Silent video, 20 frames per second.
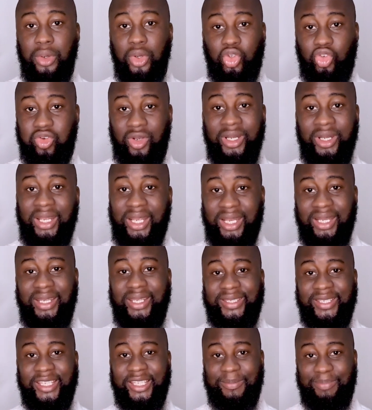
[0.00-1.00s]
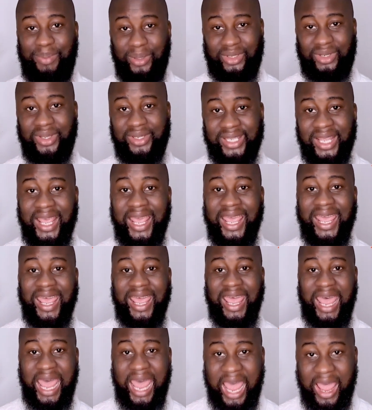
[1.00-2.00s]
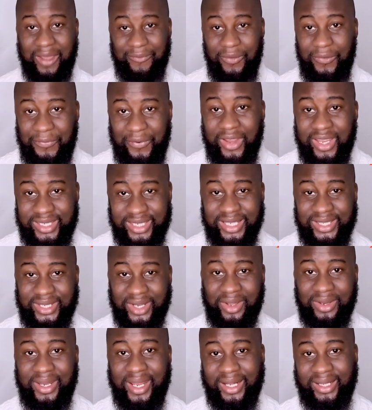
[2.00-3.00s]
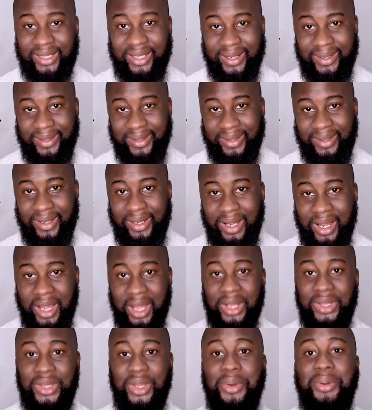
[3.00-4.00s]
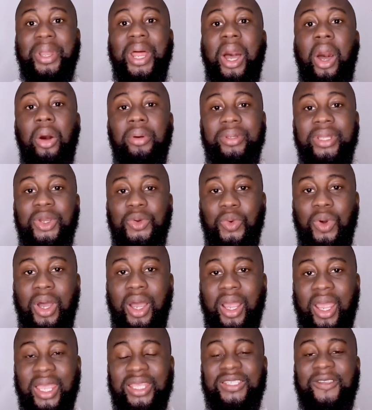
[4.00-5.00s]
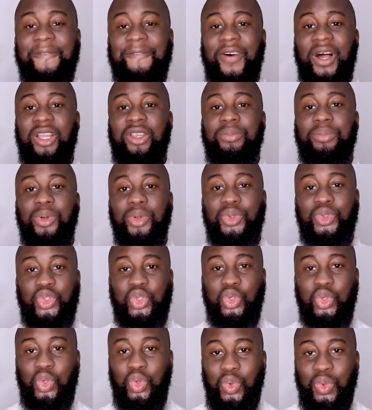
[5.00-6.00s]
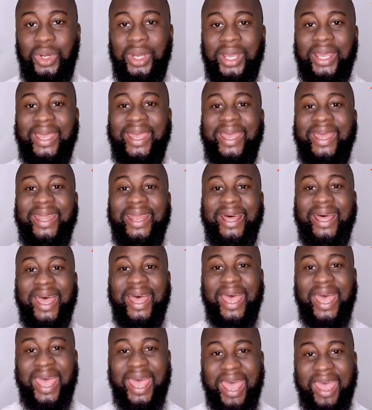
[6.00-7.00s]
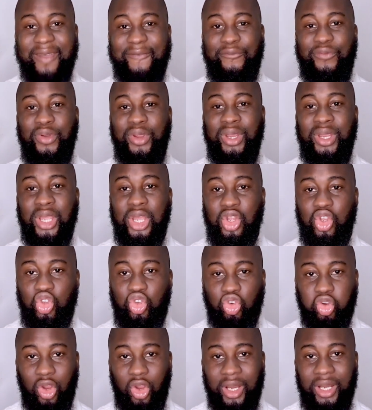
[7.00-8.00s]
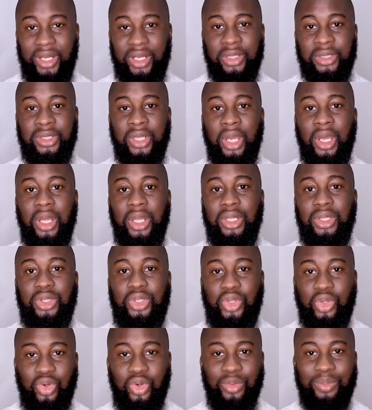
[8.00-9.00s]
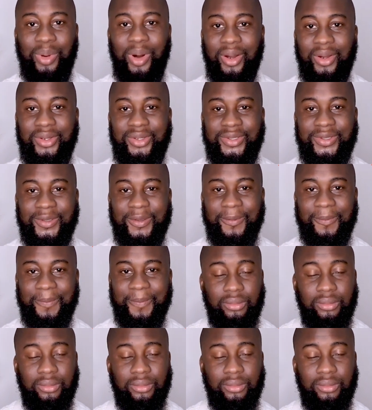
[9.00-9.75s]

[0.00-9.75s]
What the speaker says: not trading indices, because everything is interconnected. Knowing how they work is a valuable tool in every trader's toolbox.